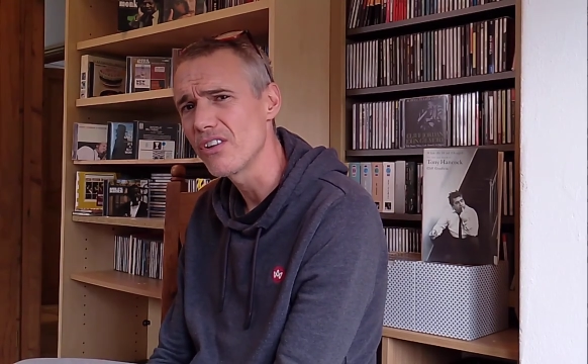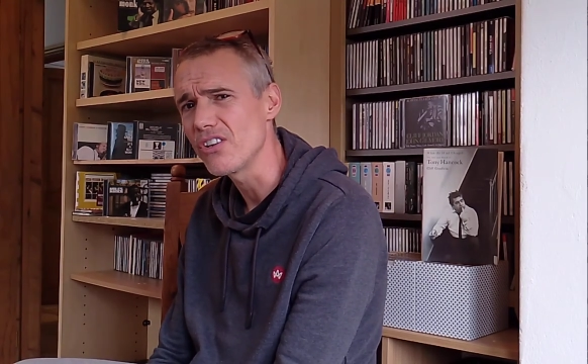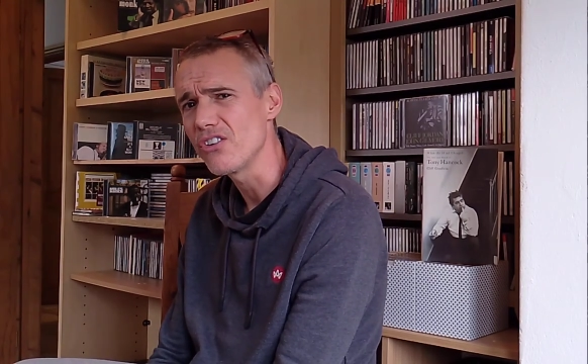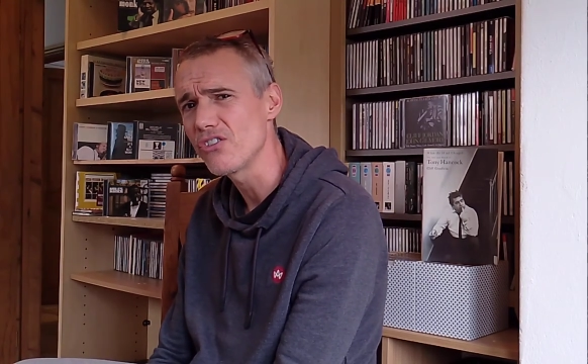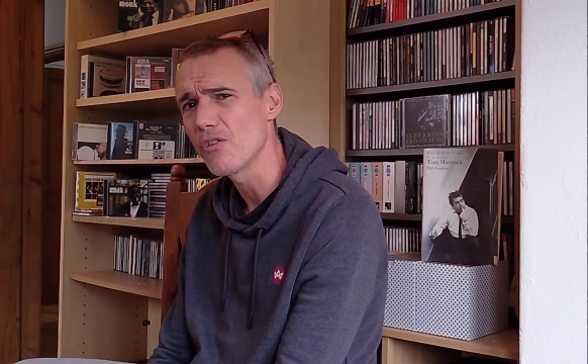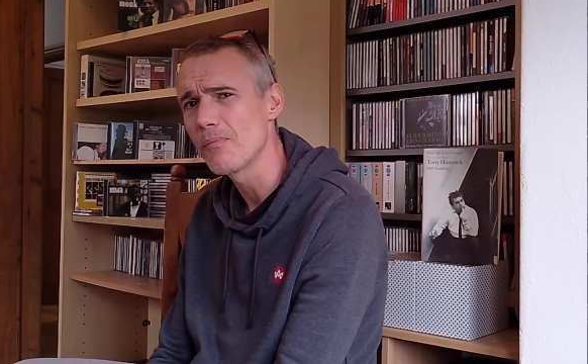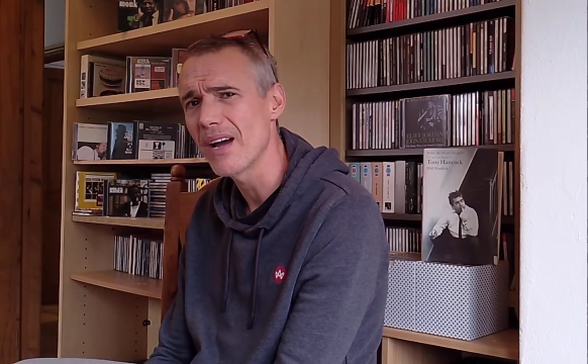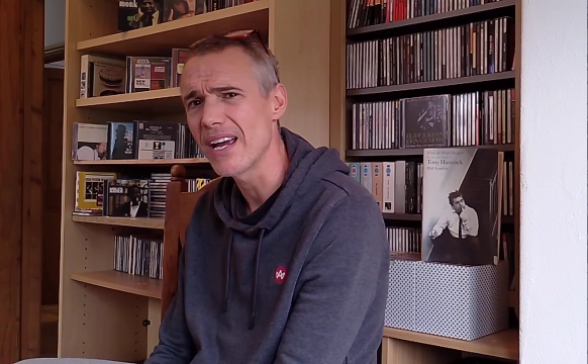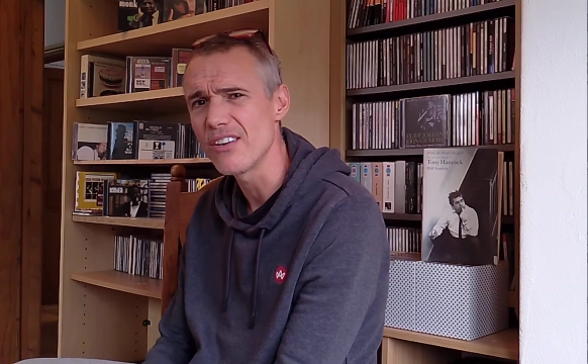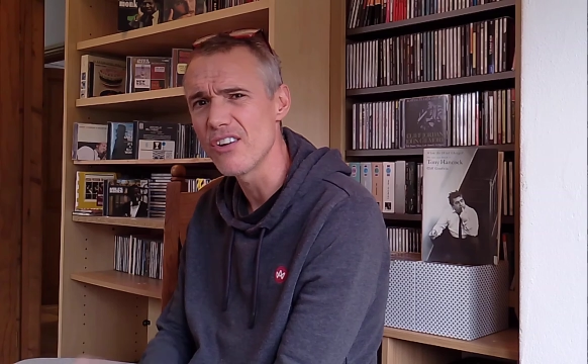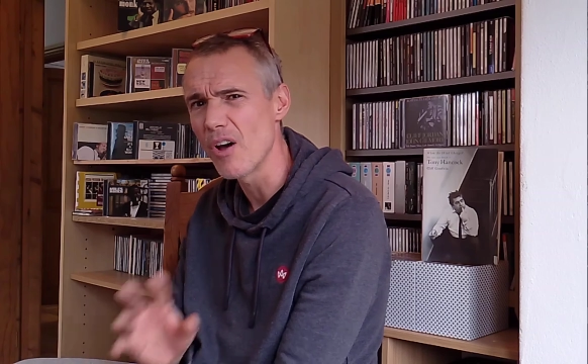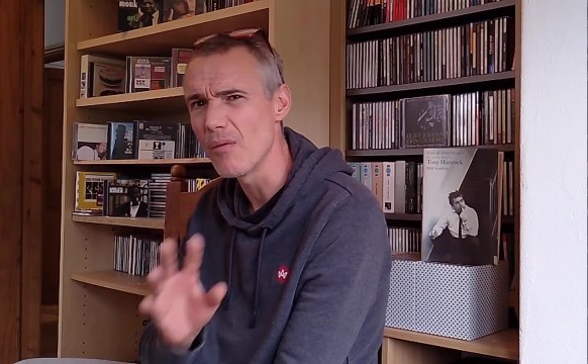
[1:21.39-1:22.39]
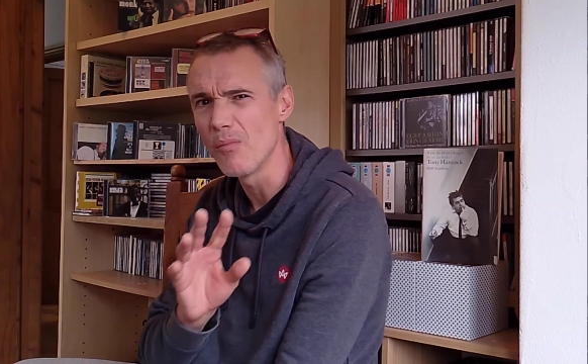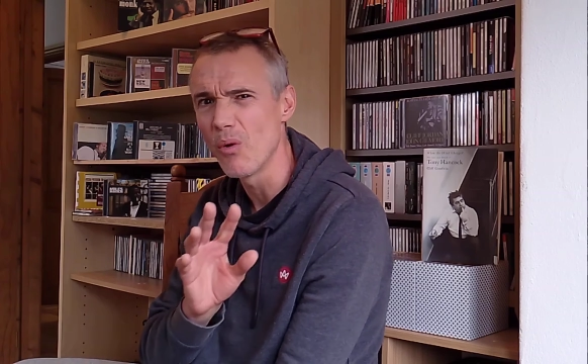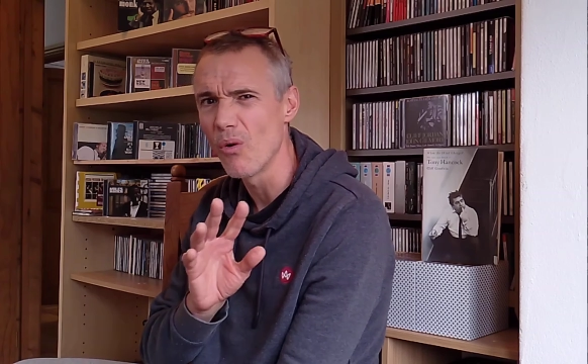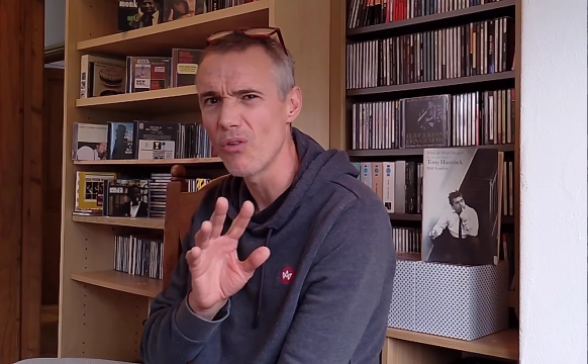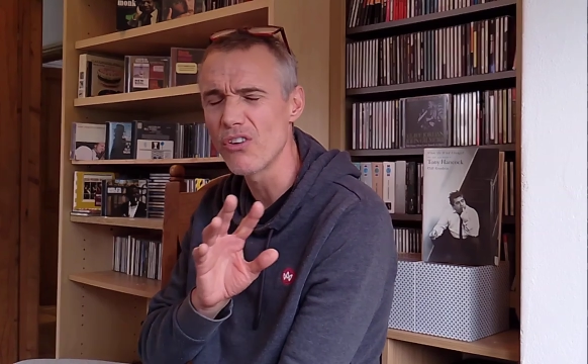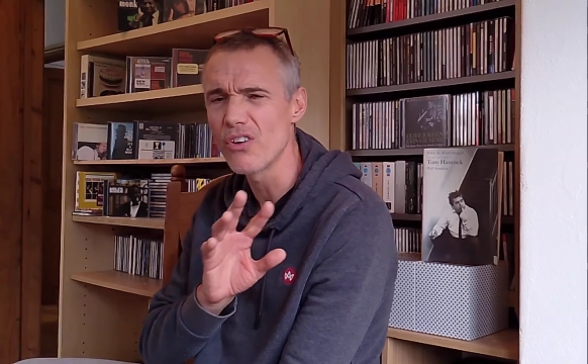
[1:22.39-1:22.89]
that you should pay no
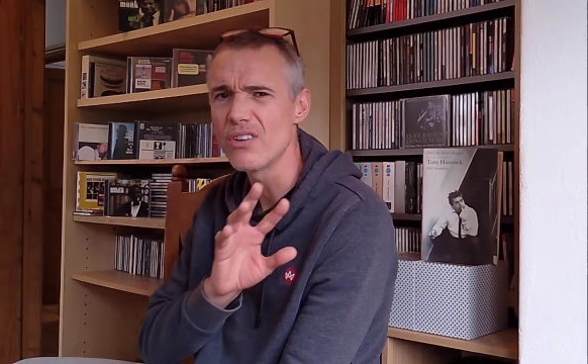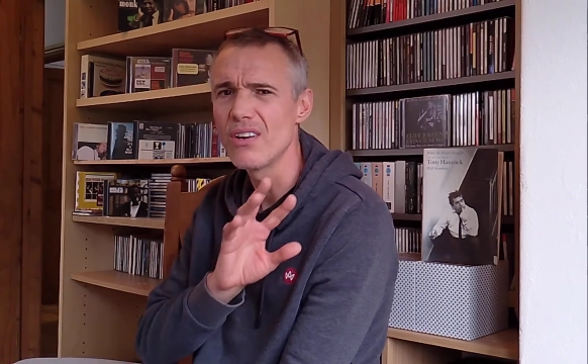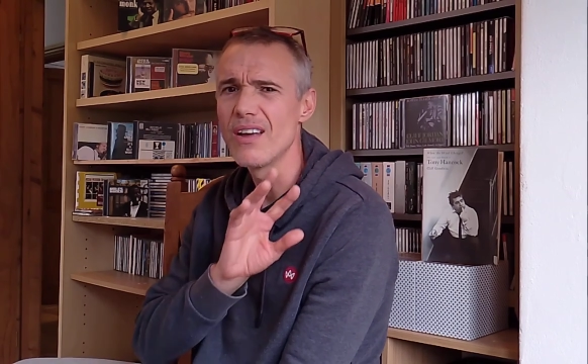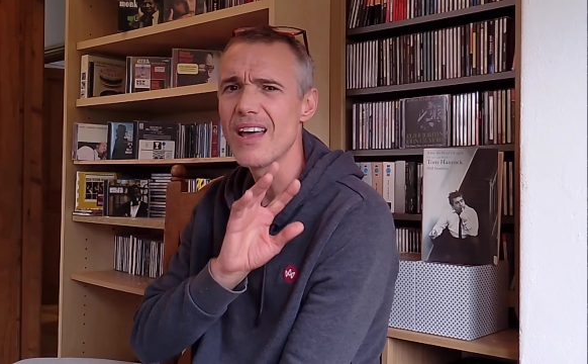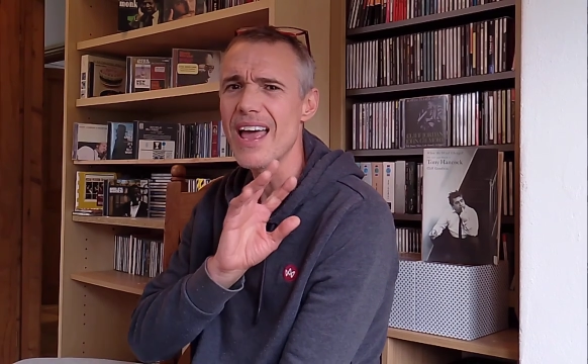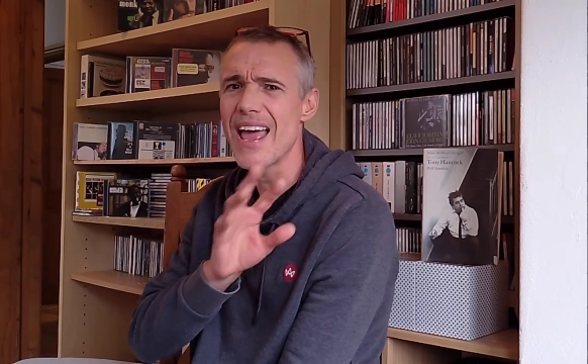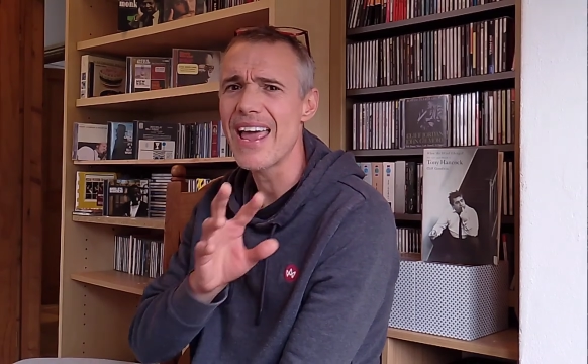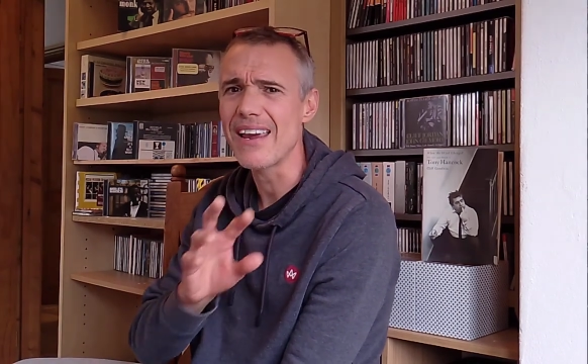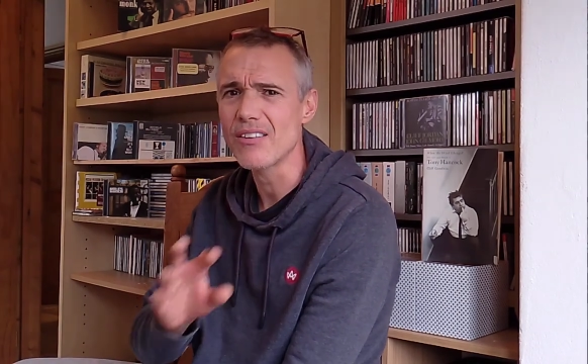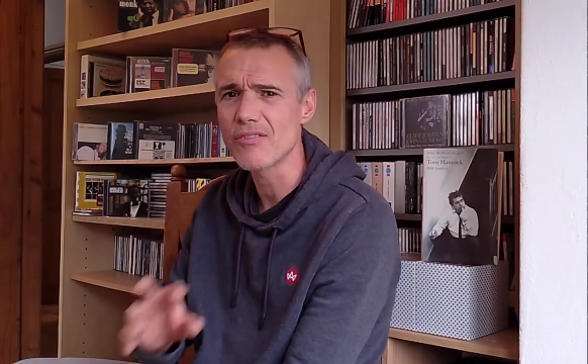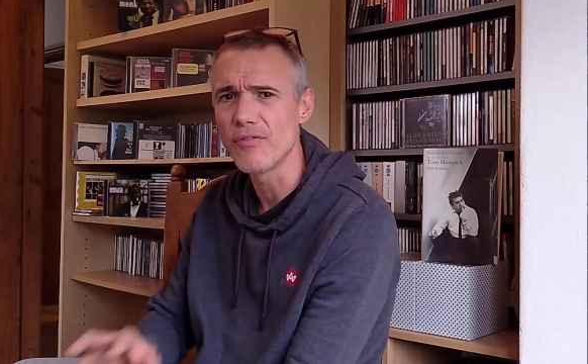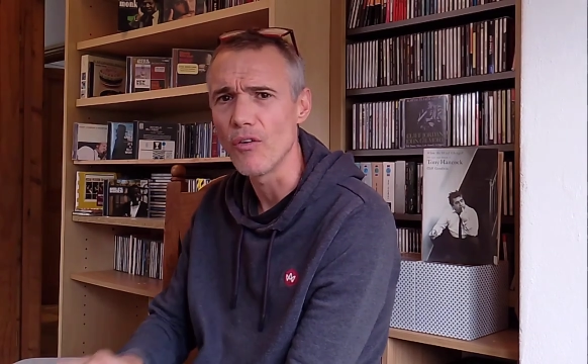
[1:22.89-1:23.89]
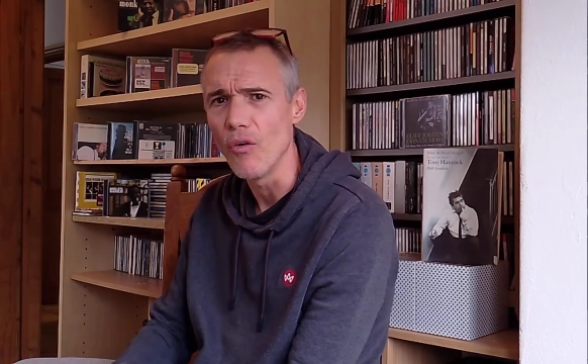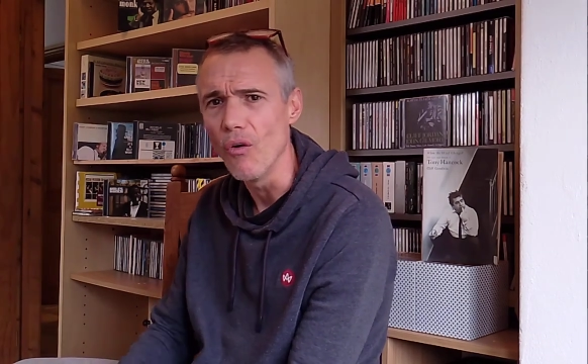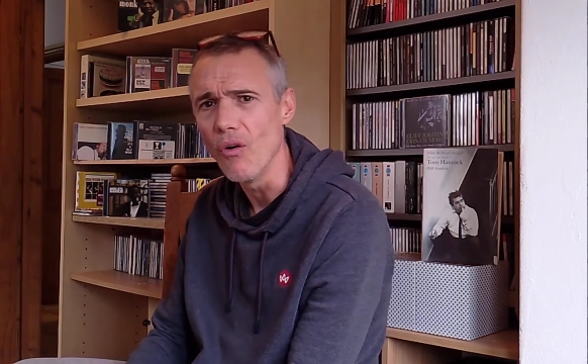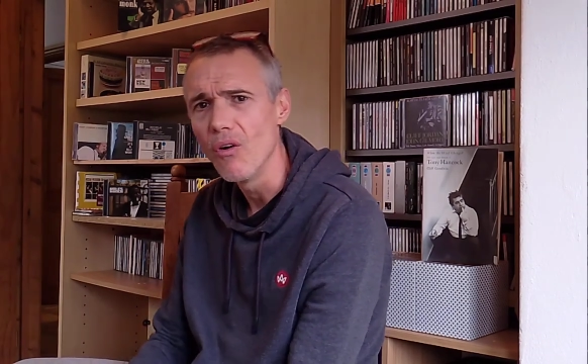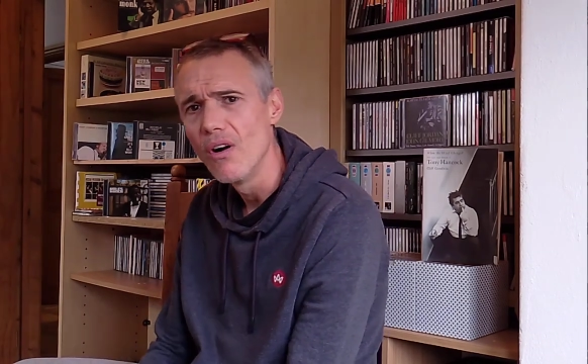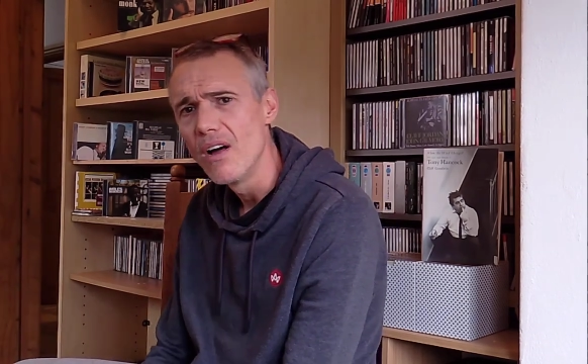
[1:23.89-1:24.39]
more than X for.